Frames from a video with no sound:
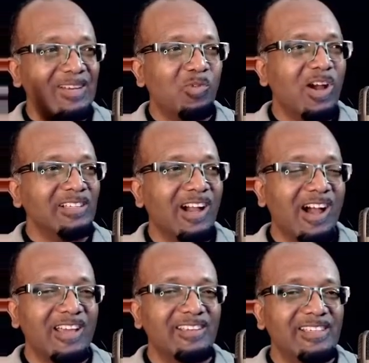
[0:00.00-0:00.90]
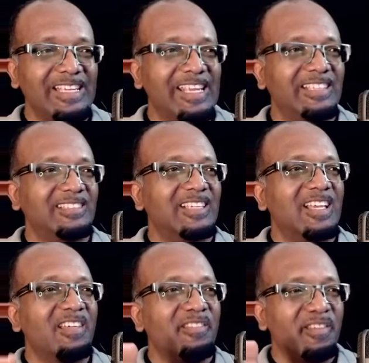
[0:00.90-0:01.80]
and that one God is
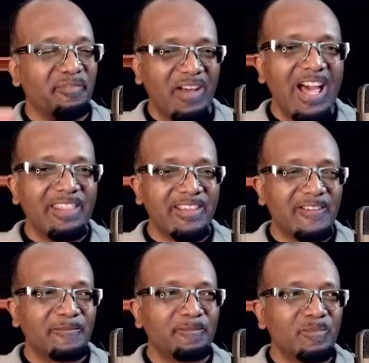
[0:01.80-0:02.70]
the Father.